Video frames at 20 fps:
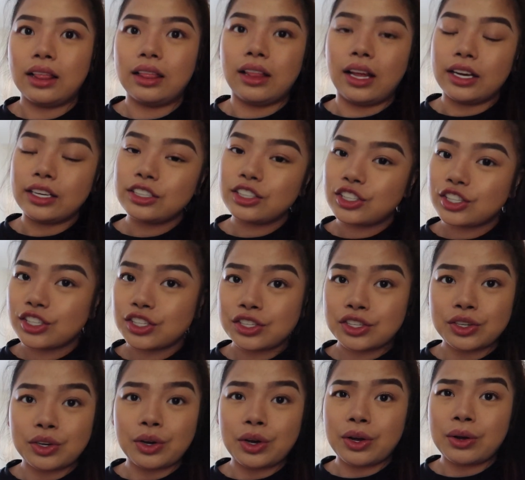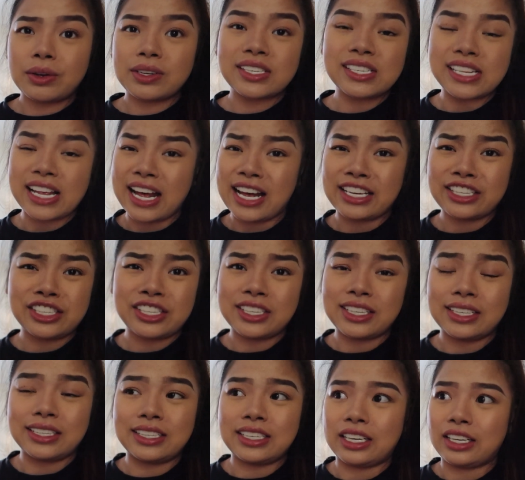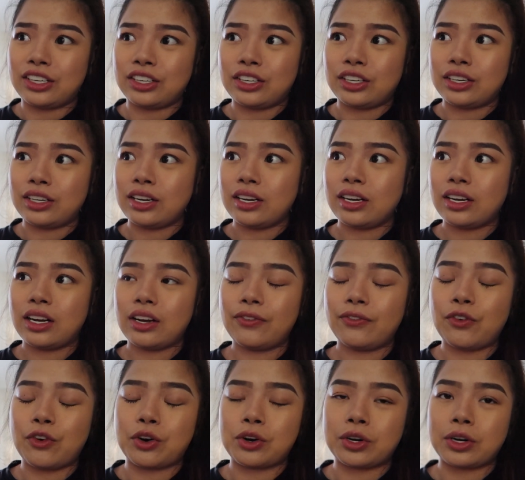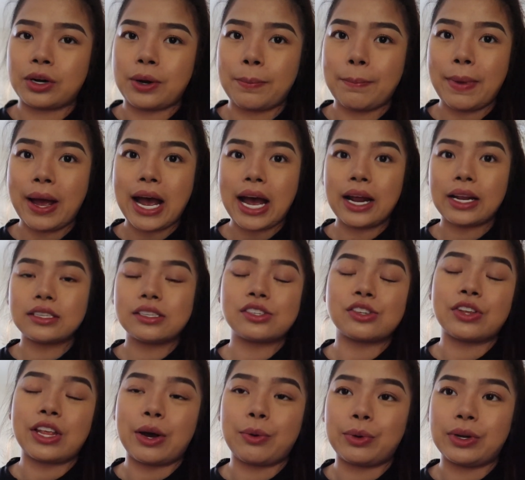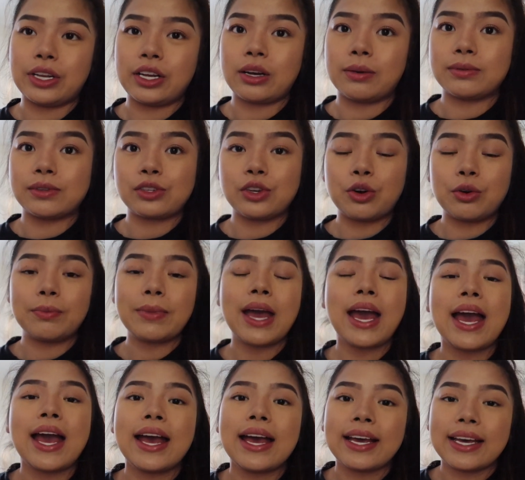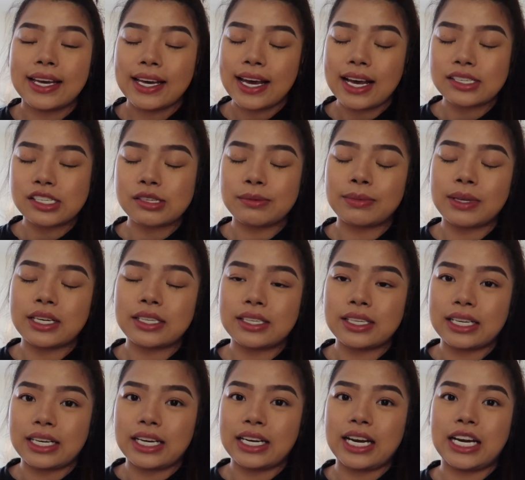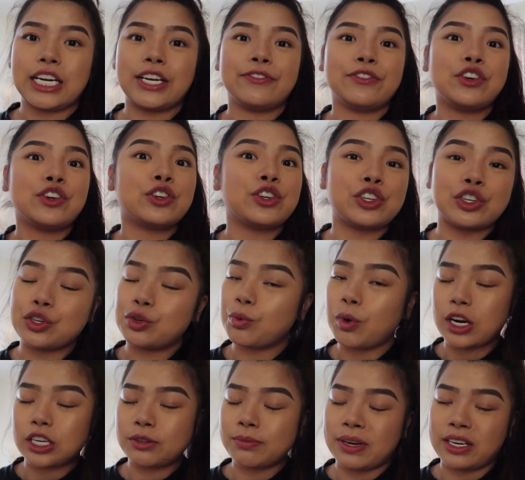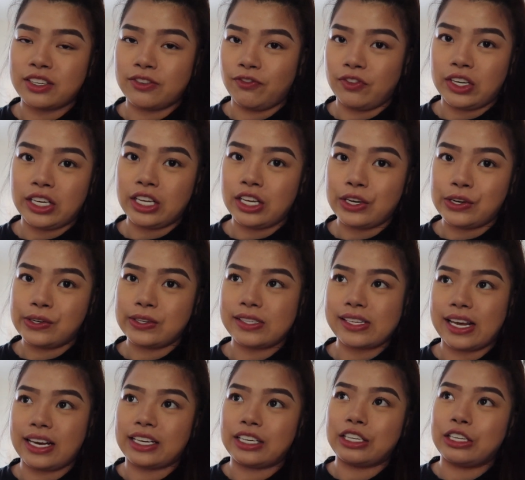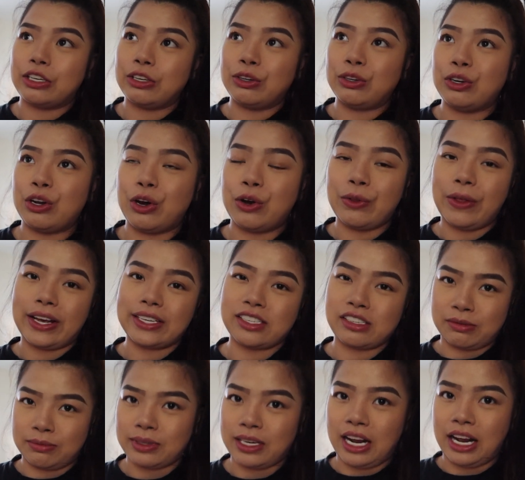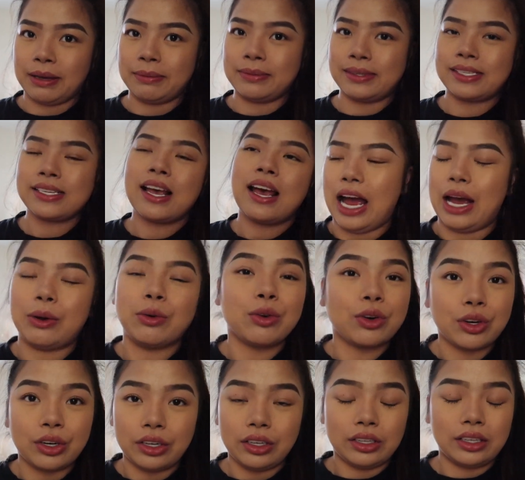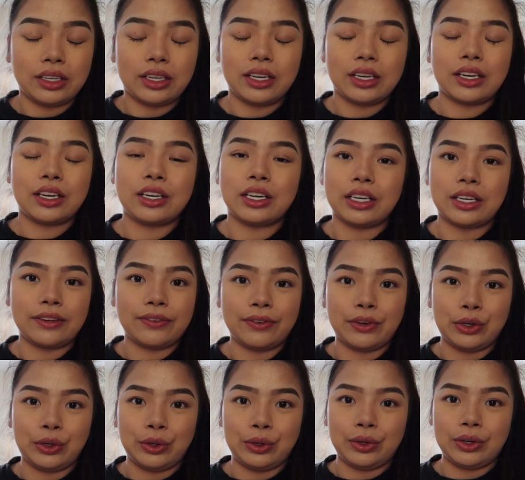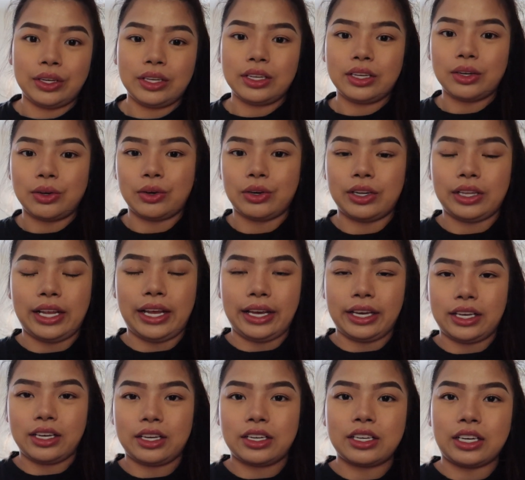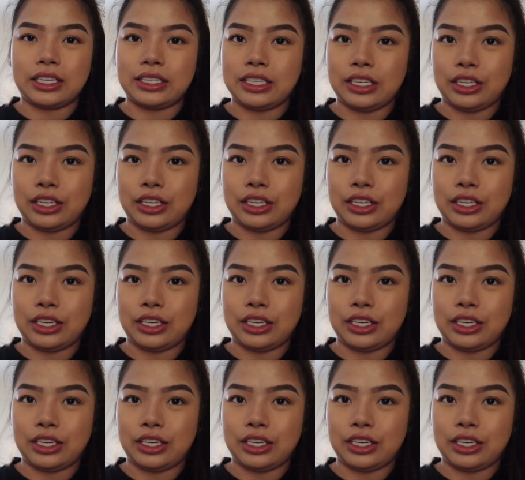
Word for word: lunch slash dinner for Matt so that when he comes home he has something to eat and if you do watch my videos like you know that sometimes I would cook food or like cook